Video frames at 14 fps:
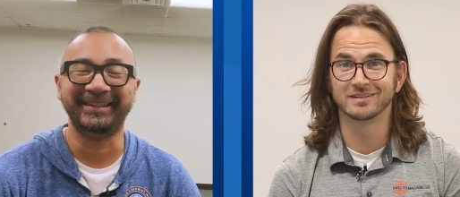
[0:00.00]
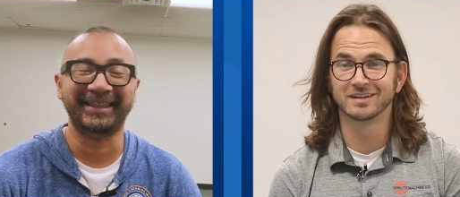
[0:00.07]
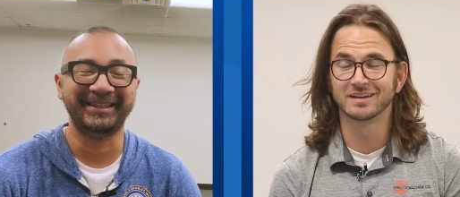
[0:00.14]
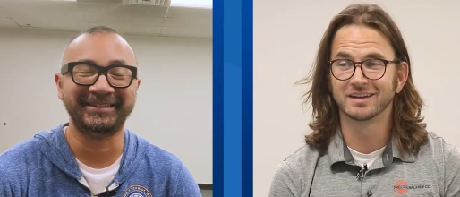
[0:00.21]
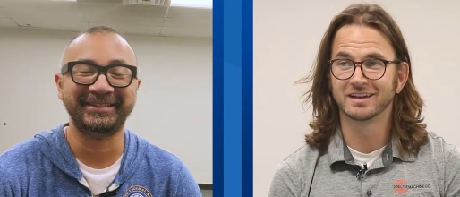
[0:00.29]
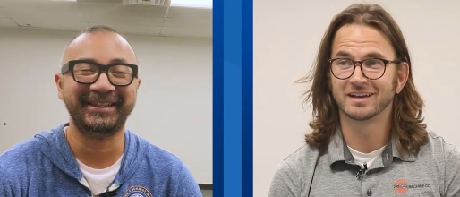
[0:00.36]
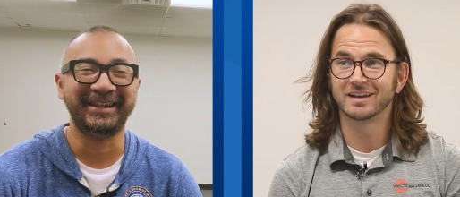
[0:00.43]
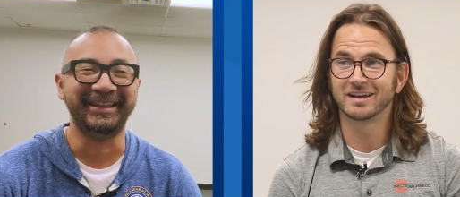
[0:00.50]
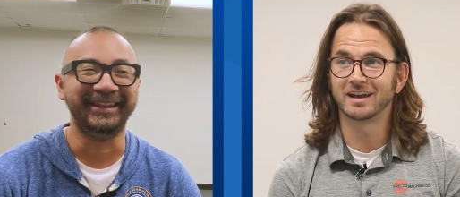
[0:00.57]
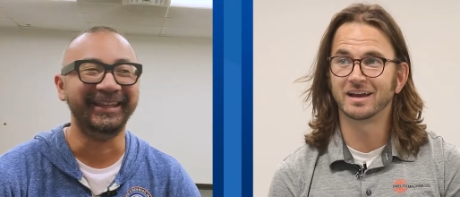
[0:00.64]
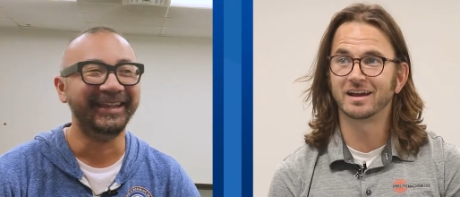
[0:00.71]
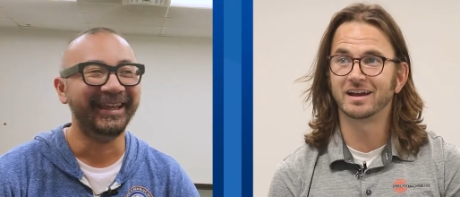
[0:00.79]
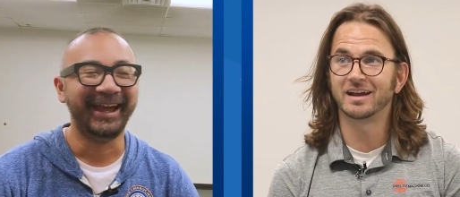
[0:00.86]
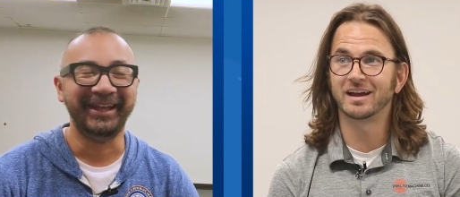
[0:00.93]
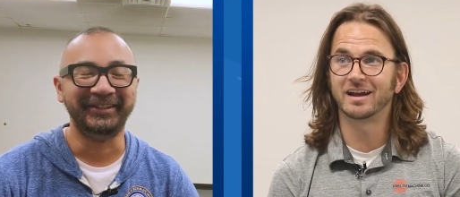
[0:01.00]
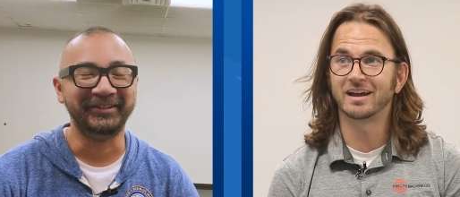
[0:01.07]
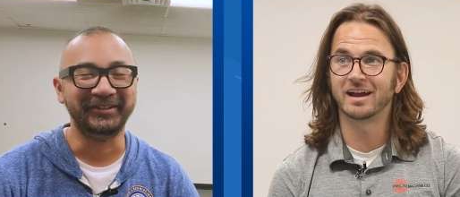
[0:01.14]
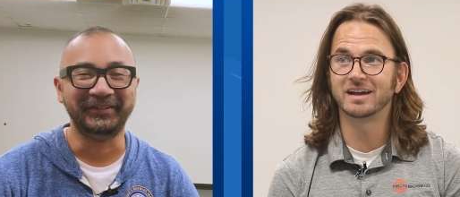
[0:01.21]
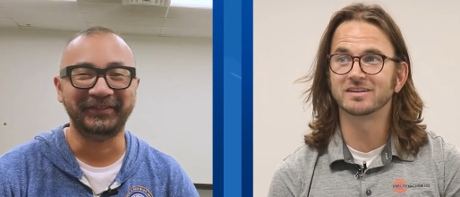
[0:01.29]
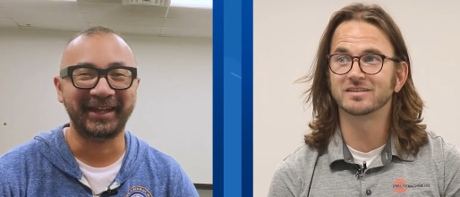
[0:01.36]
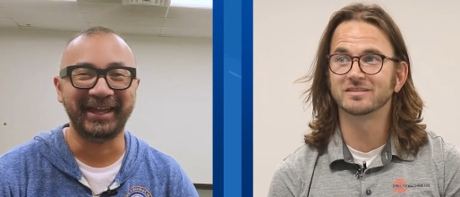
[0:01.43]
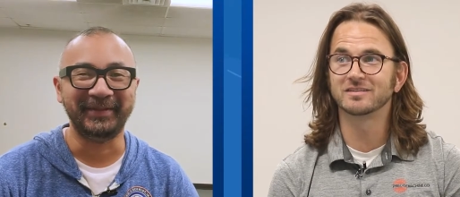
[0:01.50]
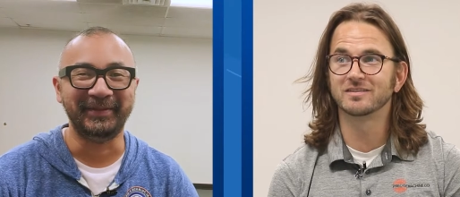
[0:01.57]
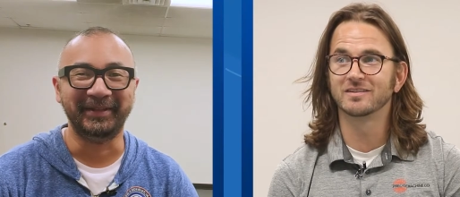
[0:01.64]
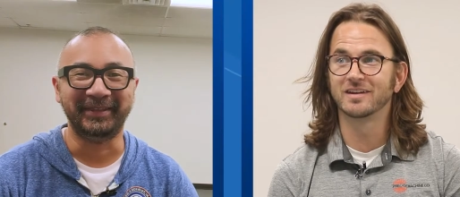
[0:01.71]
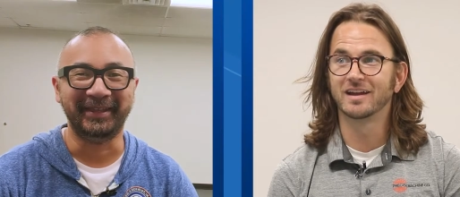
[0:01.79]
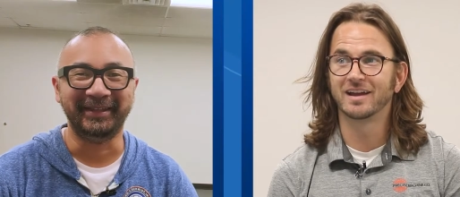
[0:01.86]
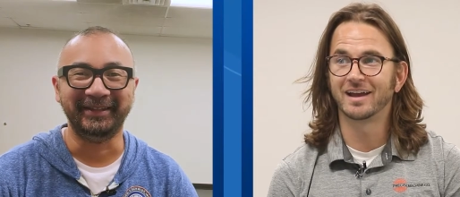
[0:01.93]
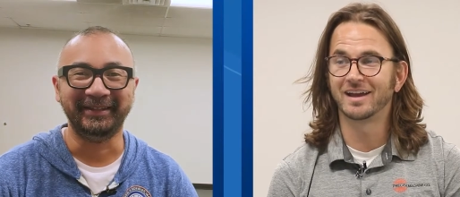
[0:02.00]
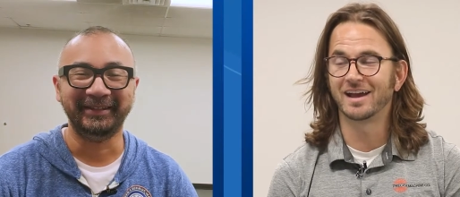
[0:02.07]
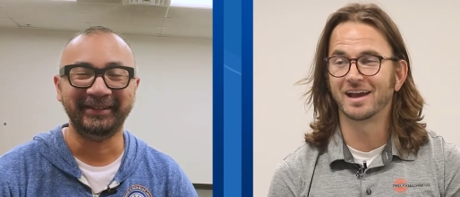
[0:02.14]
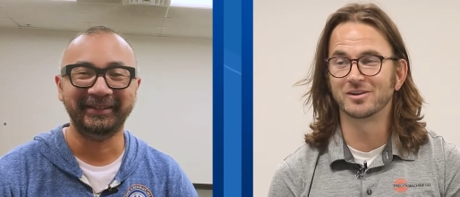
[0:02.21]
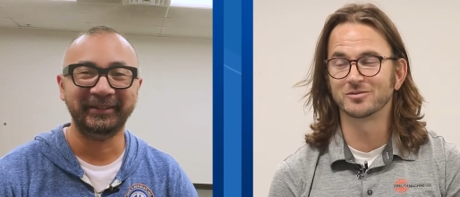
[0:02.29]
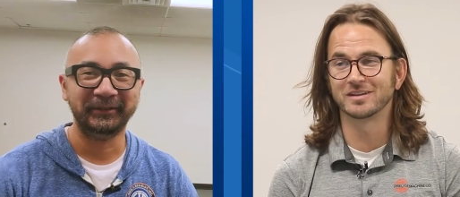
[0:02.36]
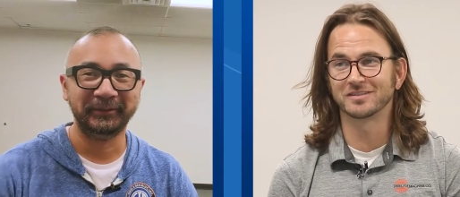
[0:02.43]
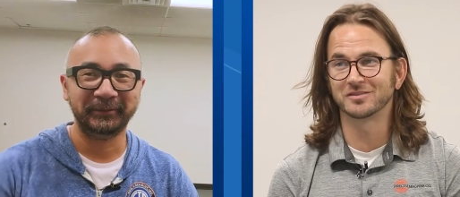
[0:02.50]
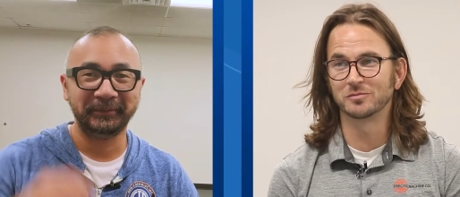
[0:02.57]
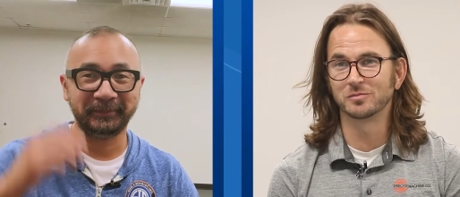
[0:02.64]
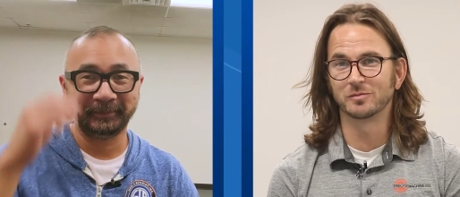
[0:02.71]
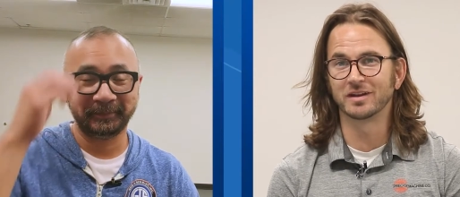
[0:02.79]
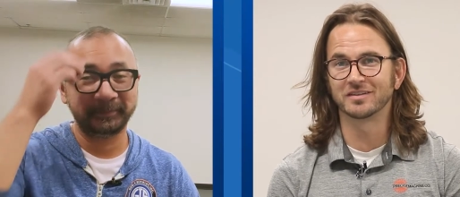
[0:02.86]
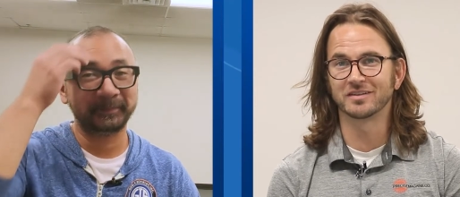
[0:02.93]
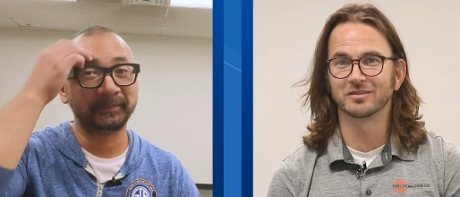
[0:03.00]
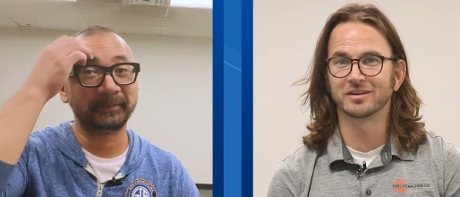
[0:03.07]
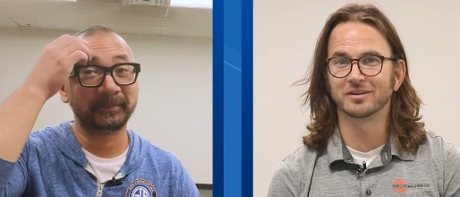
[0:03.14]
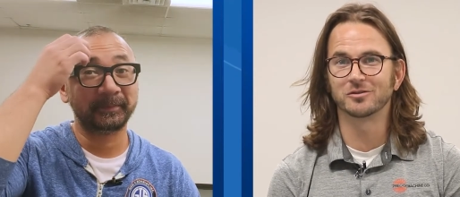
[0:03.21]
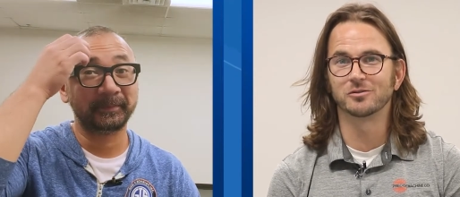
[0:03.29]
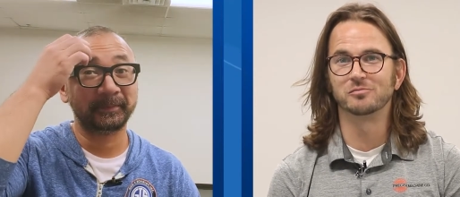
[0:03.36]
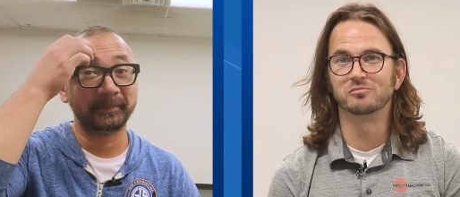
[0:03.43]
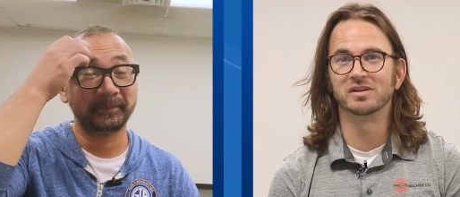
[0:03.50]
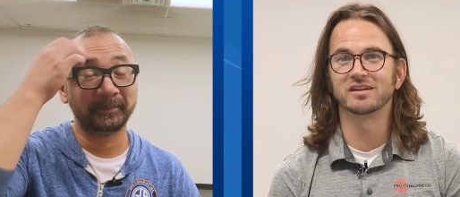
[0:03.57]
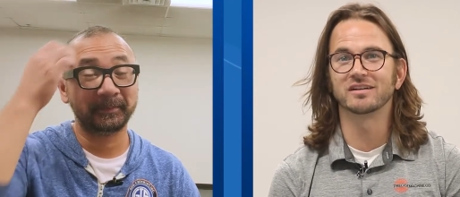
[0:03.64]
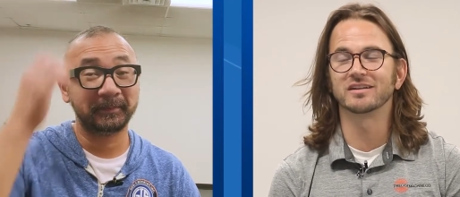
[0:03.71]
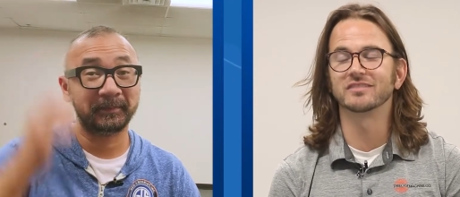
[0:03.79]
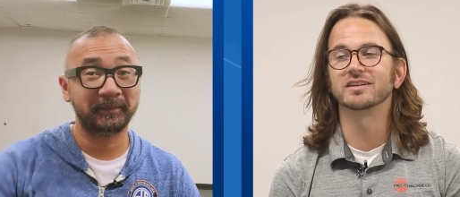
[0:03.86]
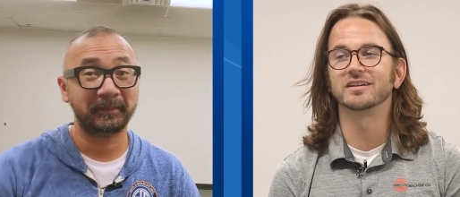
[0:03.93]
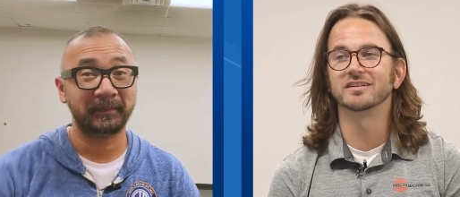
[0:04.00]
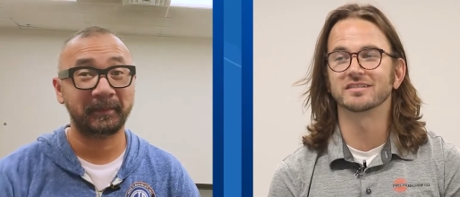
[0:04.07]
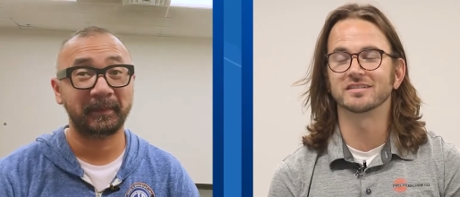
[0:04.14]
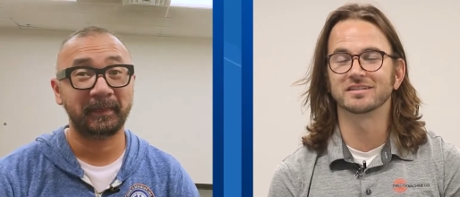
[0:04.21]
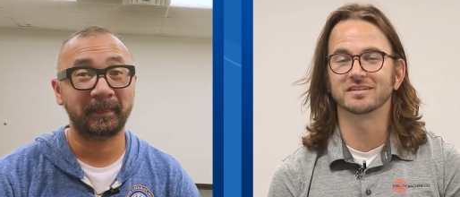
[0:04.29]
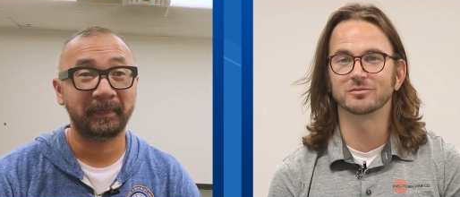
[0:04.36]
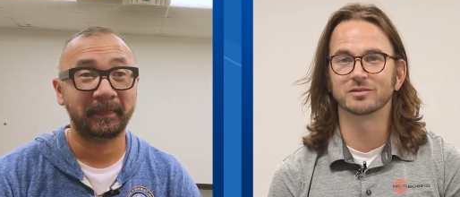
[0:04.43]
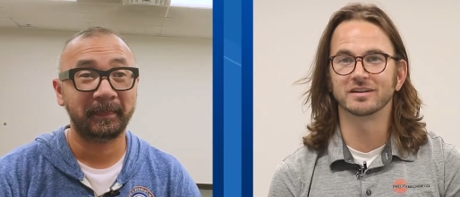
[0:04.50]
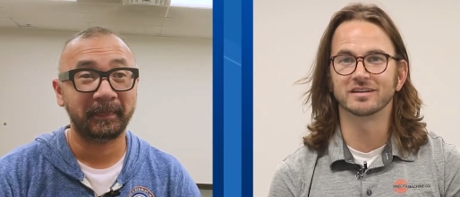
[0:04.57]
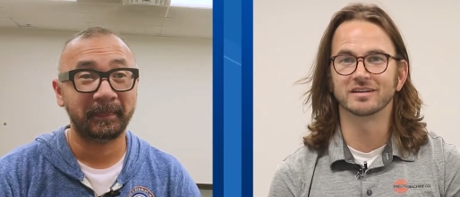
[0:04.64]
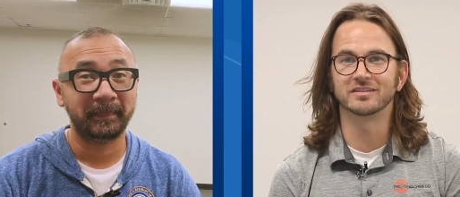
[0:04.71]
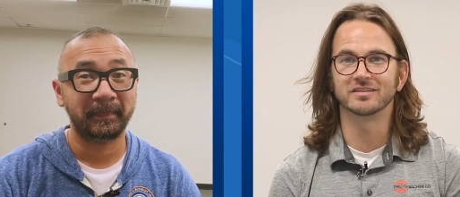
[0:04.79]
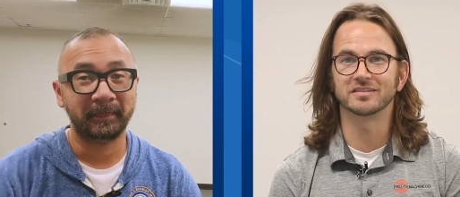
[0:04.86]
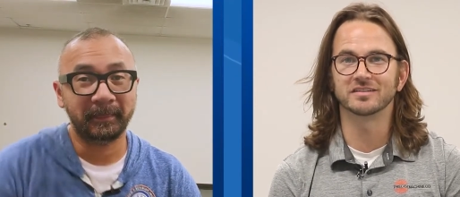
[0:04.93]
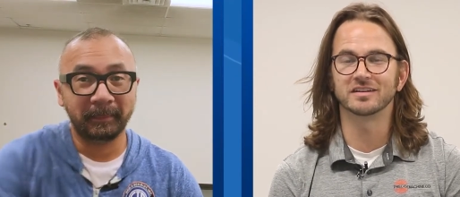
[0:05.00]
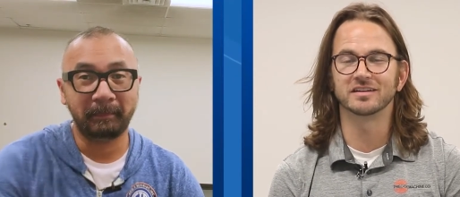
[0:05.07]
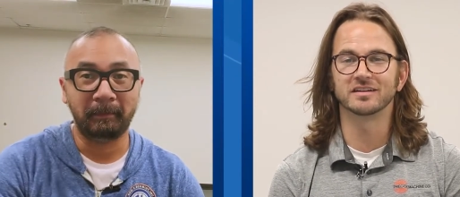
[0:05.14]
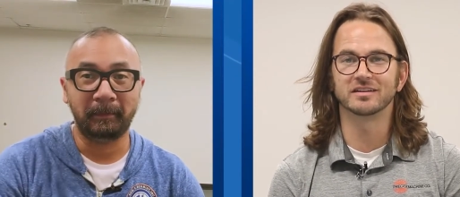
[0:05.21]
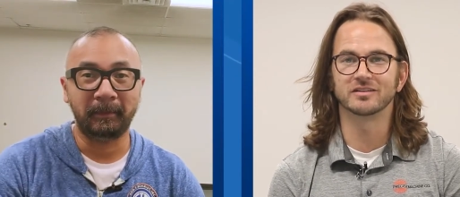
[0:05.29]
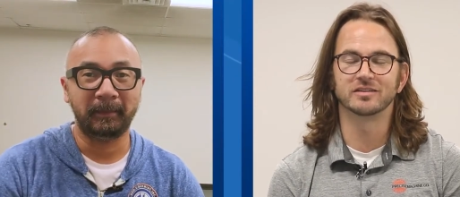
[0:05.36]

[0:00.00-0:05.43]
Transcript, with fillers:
Speaker 1: that's a 10. Uh, uh, I totally I, forgot about that. Yeah, I don't think Superman's ever going to grow a beard if he does it this way that he just did it.